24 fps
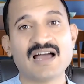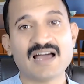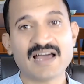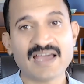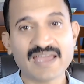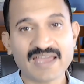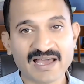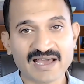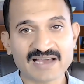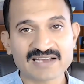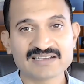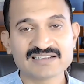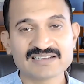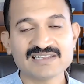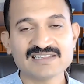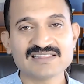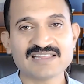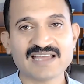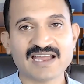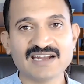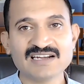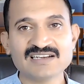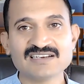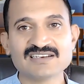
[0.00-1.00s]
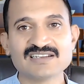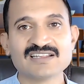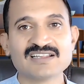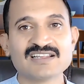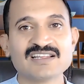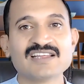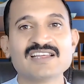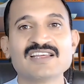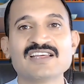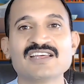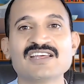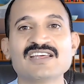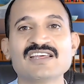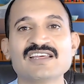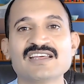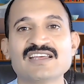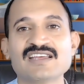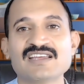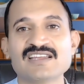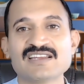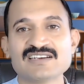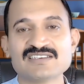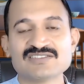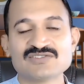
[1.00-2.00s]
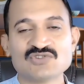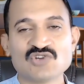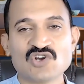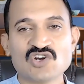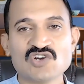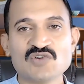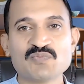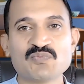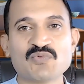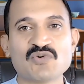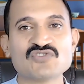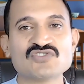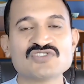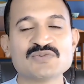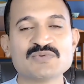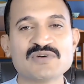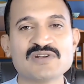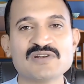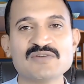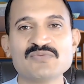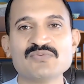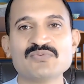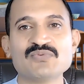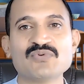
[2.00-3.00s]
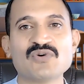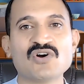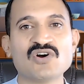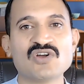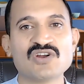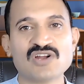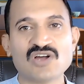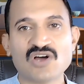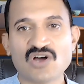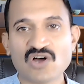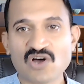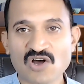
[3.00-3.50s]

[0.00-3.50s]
I agree that It's not possible for